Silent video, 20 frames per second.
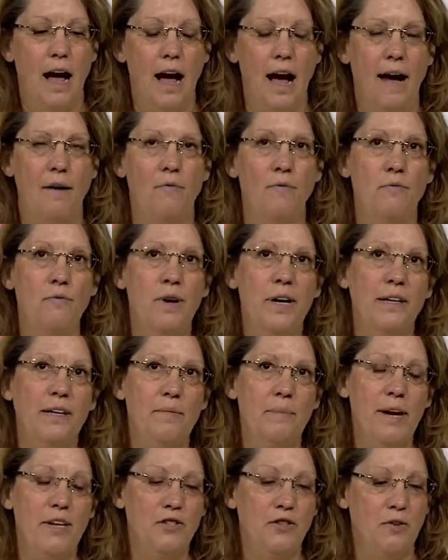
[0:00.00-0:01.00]
I really
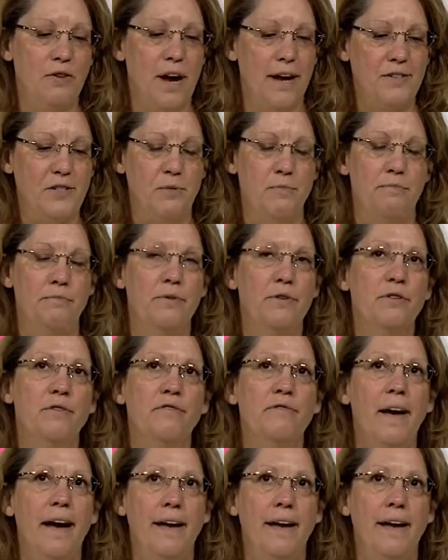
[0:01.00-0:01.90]
make sure not to move